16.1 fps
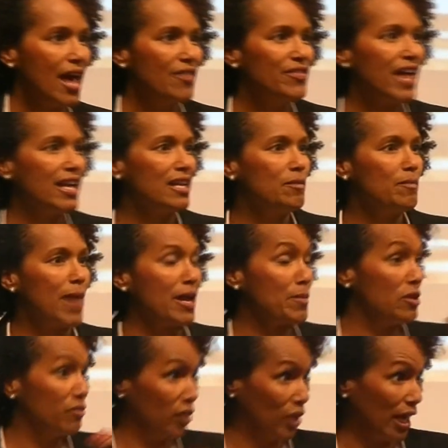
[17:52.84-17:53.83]
They didn't make
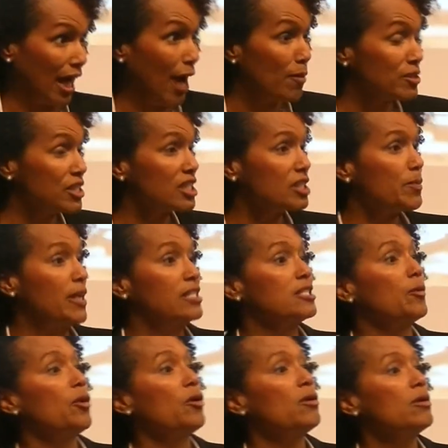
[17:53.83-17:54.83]
me feel like I was
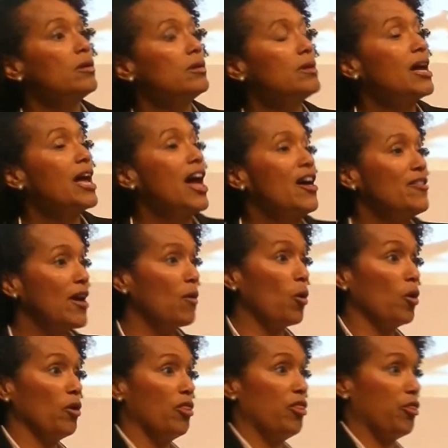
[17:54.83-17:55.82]
dispensable. They
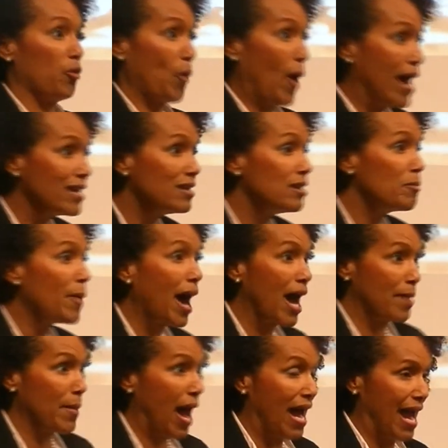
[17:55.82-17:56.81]
weren't threatened
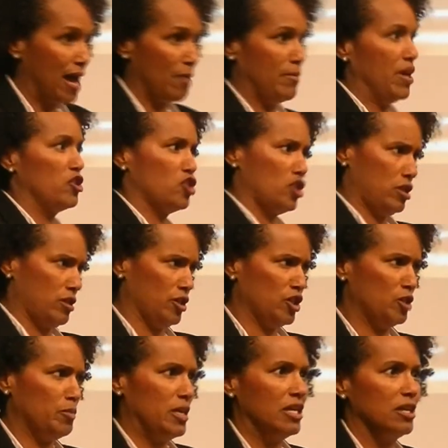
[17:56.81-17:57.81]
by my ambition and the
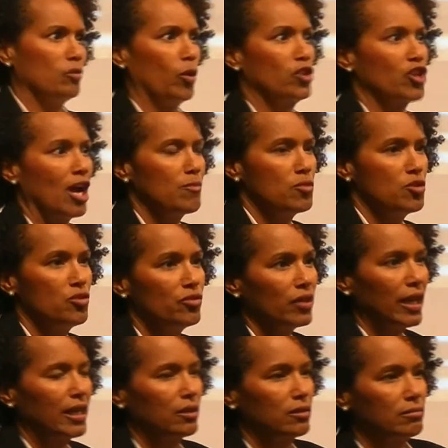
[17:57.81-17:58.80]
speed at which I move,
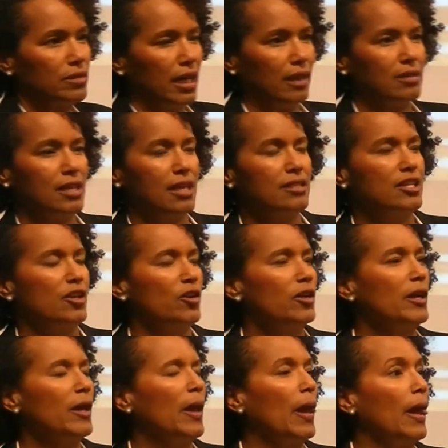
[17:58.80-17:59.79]
like Nick says here.
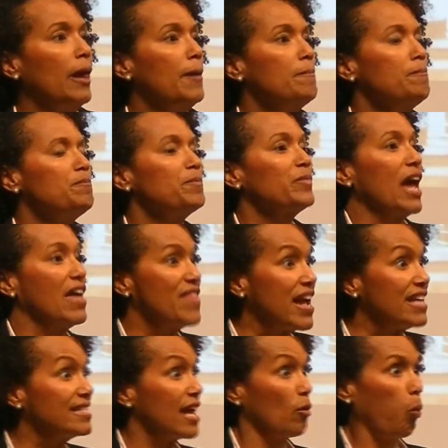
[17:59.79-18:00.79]
And
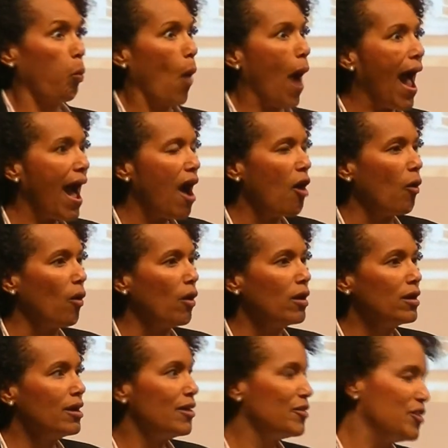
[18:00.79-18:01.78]
they said, wow,
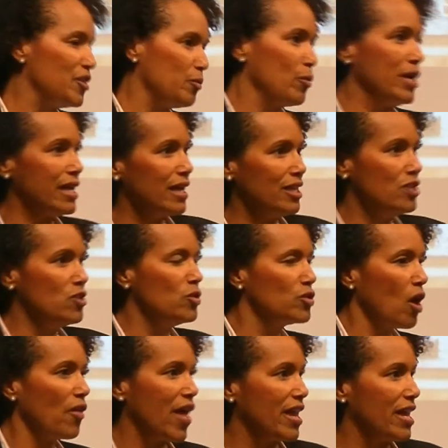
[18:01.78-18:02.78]
we can use
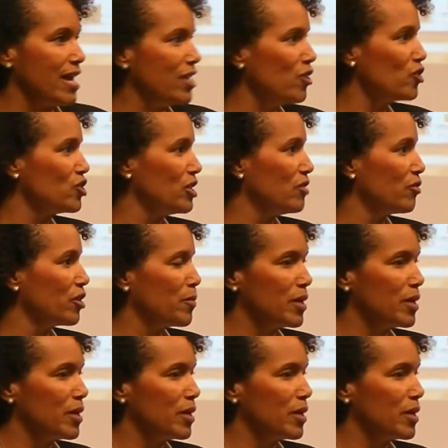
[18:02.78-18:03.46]
all that energy for the